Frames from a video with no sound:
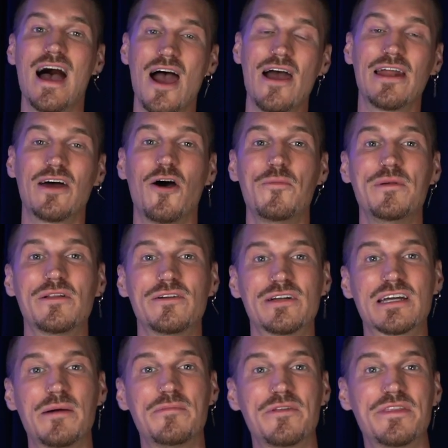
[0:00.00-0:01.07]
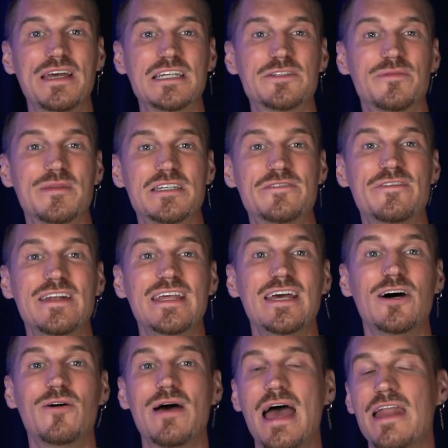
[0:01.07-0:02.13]
Alright, I hope you learned a couple of things from this
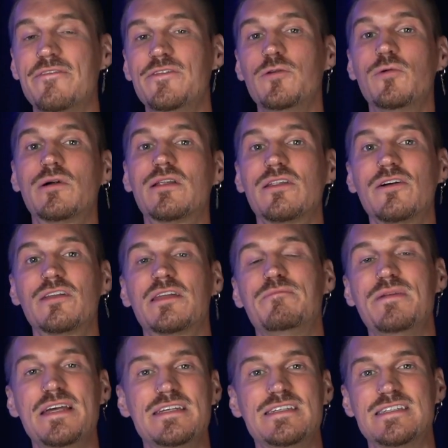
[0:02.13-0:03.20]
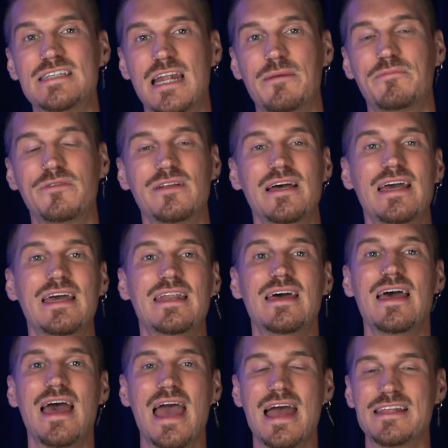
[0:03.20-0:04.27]
video, and if you want to learn the pieces that I played
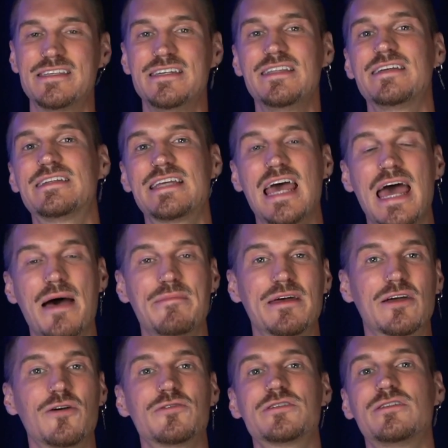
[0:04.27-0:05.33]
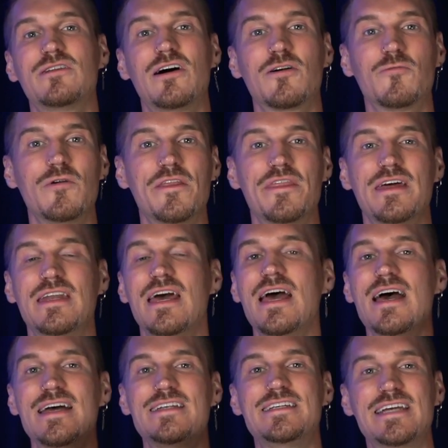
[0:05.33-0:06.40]
and see the tab that goes along with it,
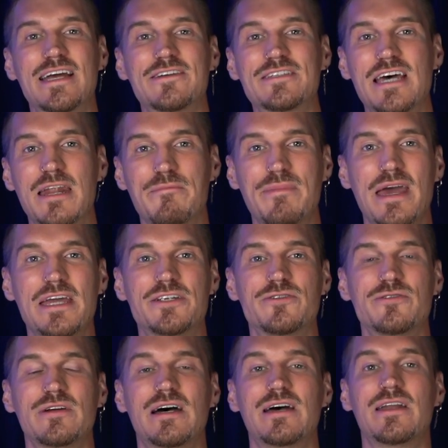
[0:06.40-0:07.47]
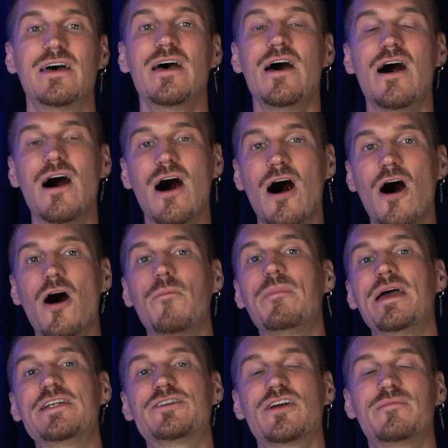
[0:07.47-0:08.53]
check us out on Patreon. All
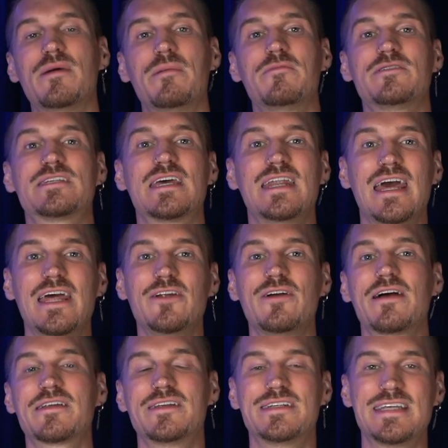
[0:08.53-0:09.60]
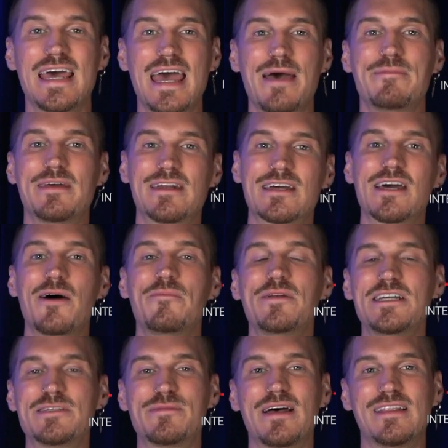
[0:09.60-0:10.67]
Patreon members get an interactive tab that
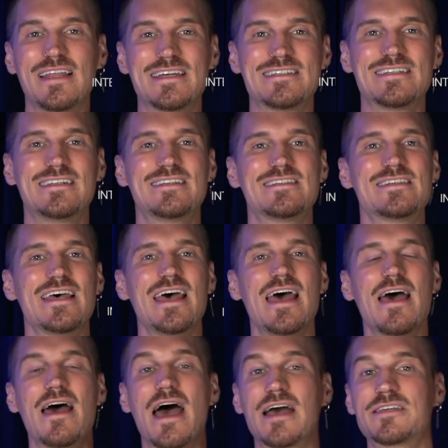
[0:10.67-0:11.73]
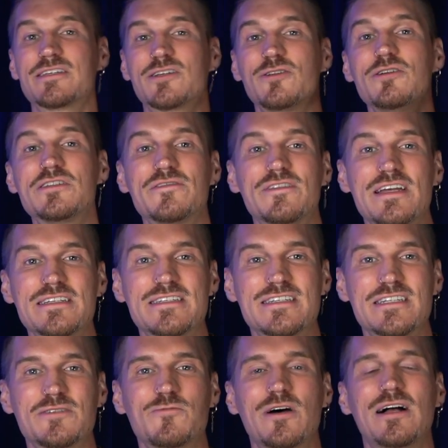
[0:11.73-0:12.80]
accompanies my lessons, exclusive lessons
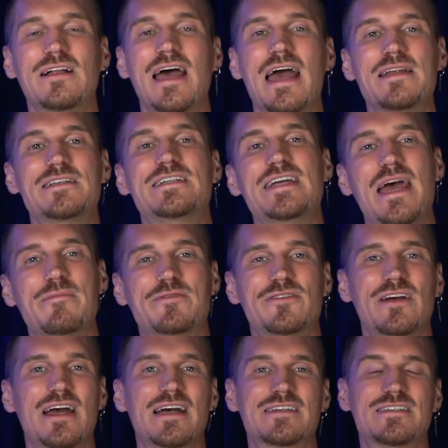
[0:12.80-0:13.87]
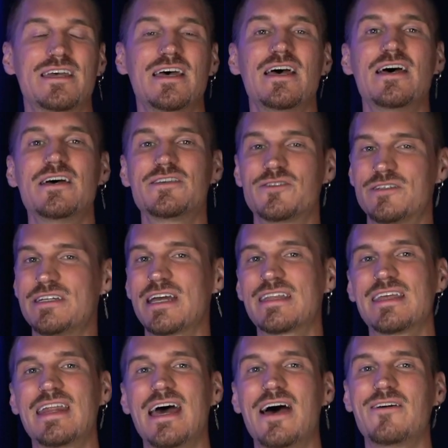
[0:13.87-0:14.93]
as well, and jam tracks. So check
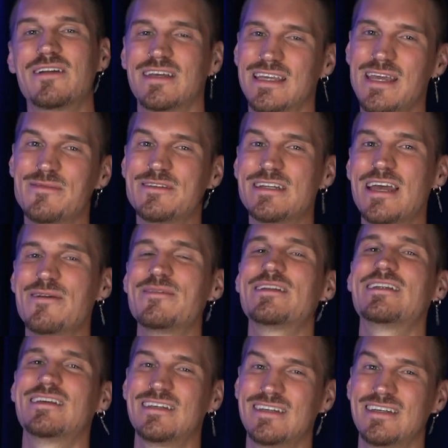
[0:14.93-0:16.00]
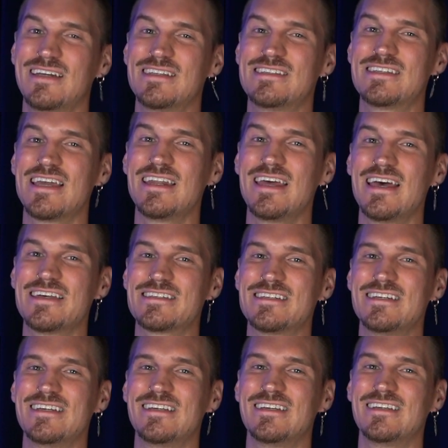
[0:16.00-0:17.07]
that out, keep jamming, and stay
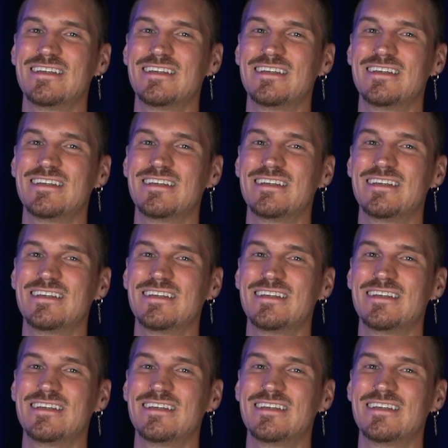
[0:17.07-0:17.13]
nasty.